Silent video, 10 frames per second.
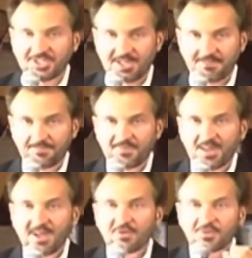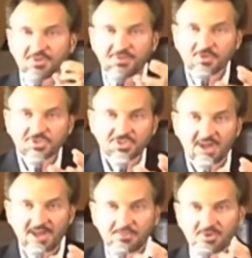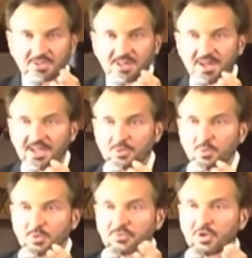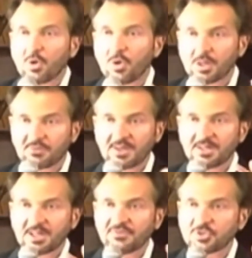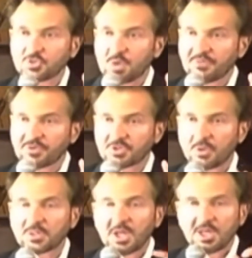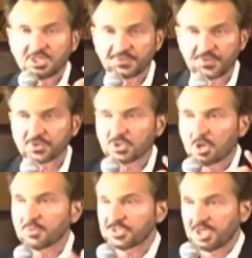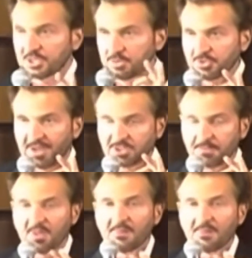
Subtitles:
in. For the first time, your client will recall around 11 to 12 years old his first homosexual attraction.